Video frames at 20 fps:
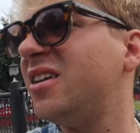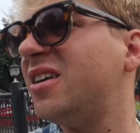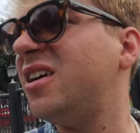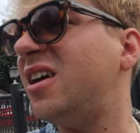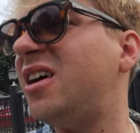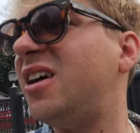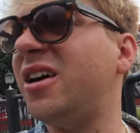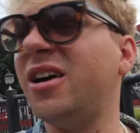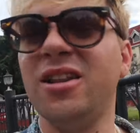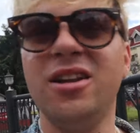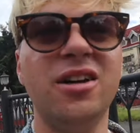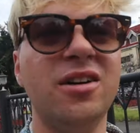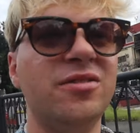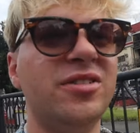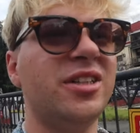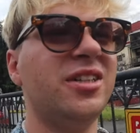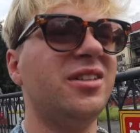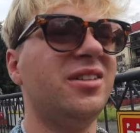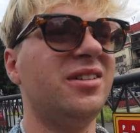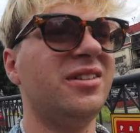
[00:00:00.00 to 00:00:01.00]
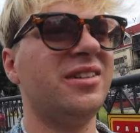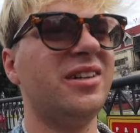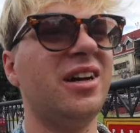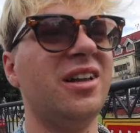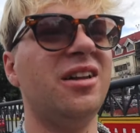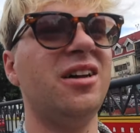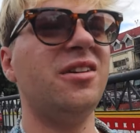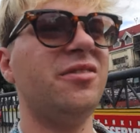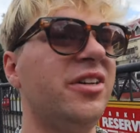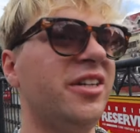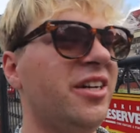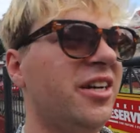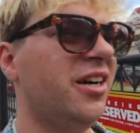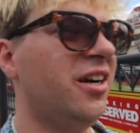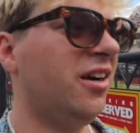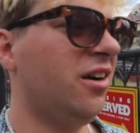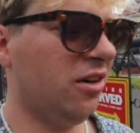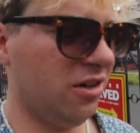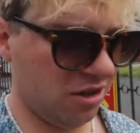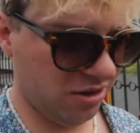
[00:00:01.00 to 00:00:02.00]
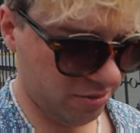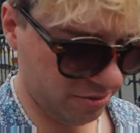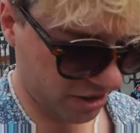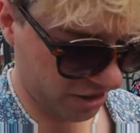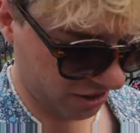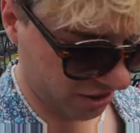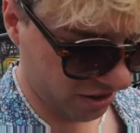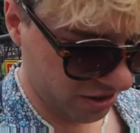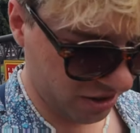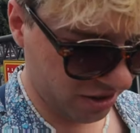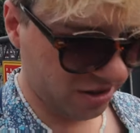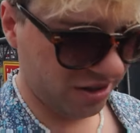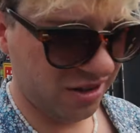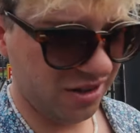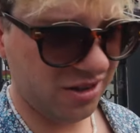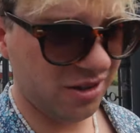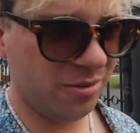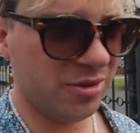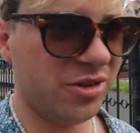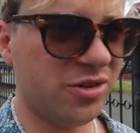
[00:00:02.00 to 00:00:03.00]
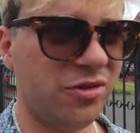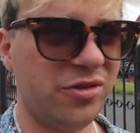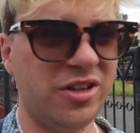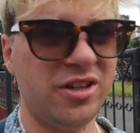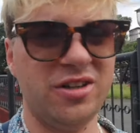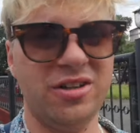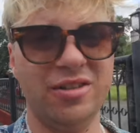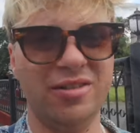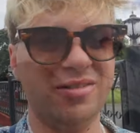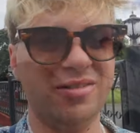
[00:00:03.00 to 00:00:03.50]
Oh, I love it here. Oh my god, almost fell.